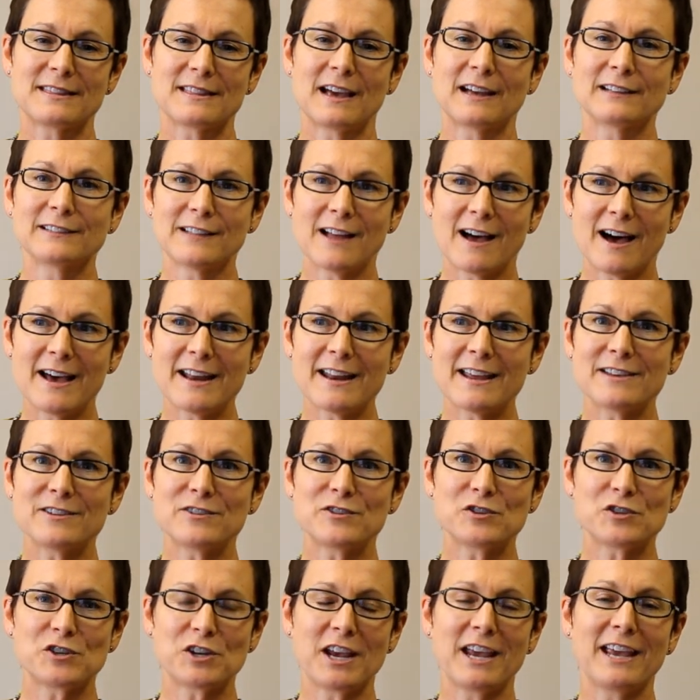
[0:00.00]
lot has
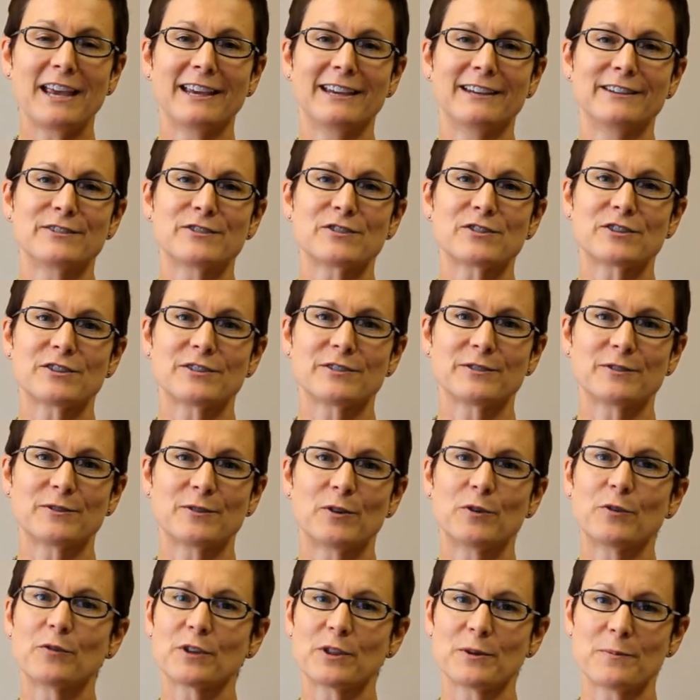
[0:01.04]
changed
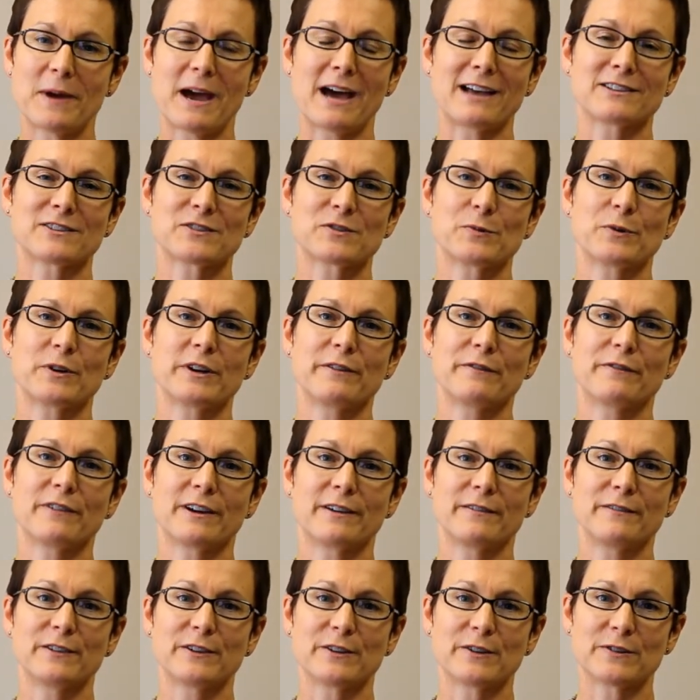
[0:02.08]
over the past
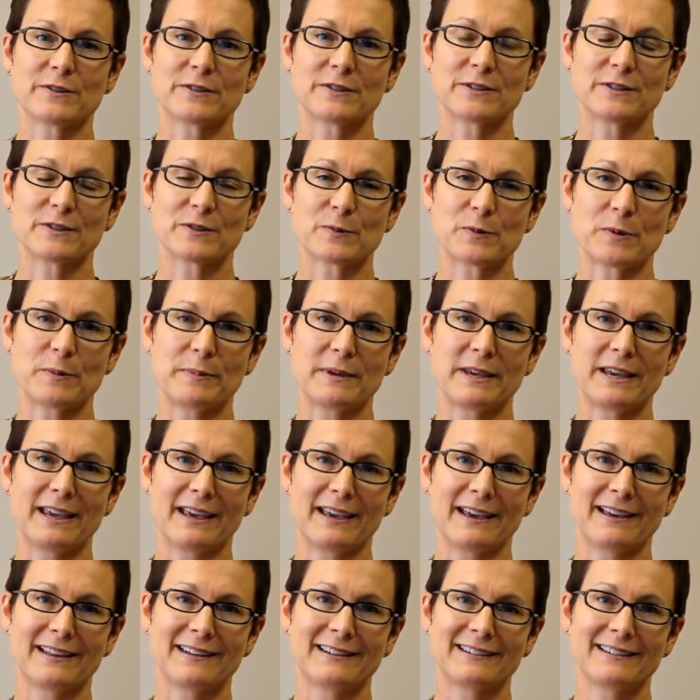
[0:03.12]
25 years since we
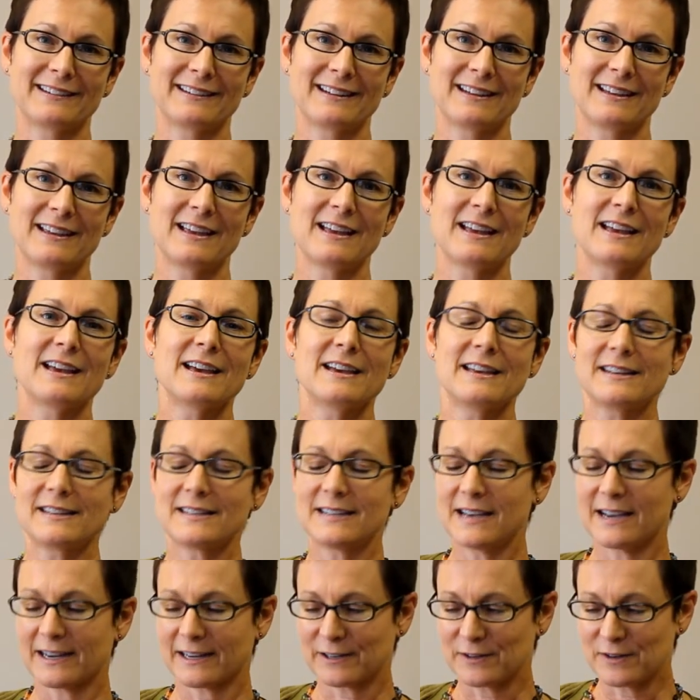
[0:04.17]
began.
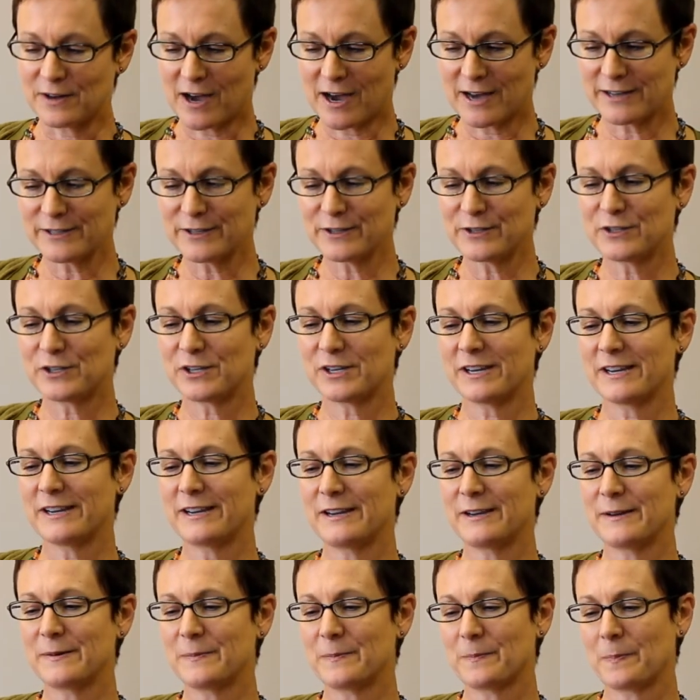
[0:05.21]

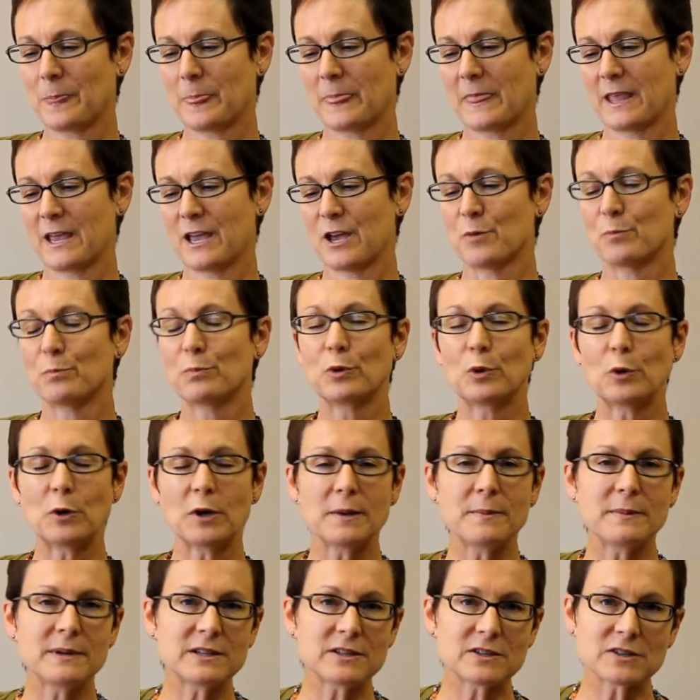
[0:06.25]
Technology,
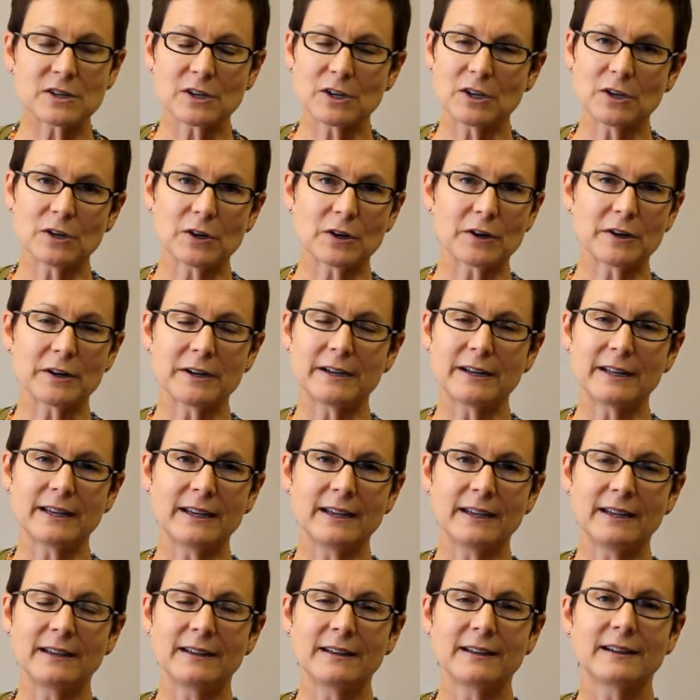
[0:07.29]
employment
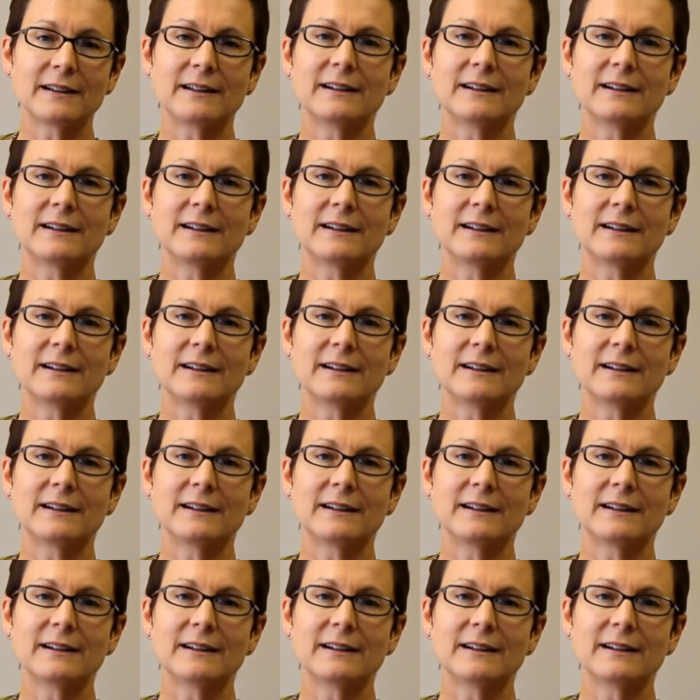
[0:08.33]
security,